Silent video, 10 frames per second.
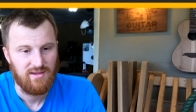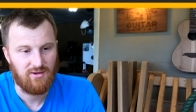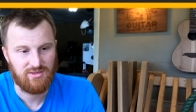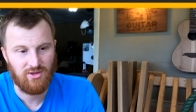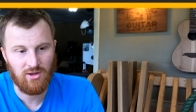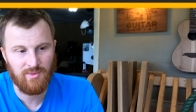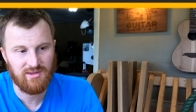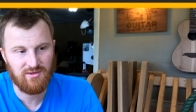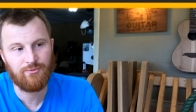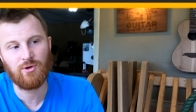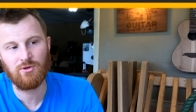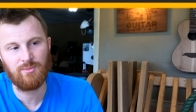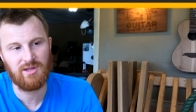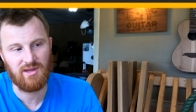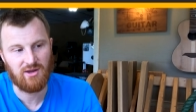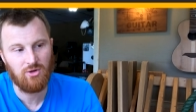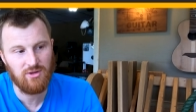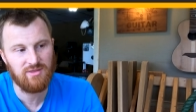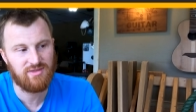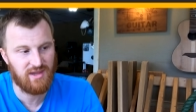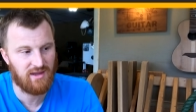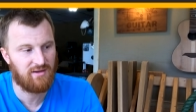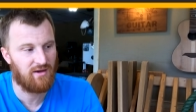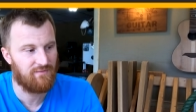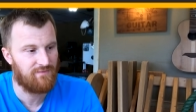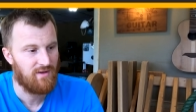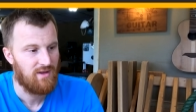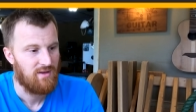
Now, I thought about this for a little bit, and I couldn't think of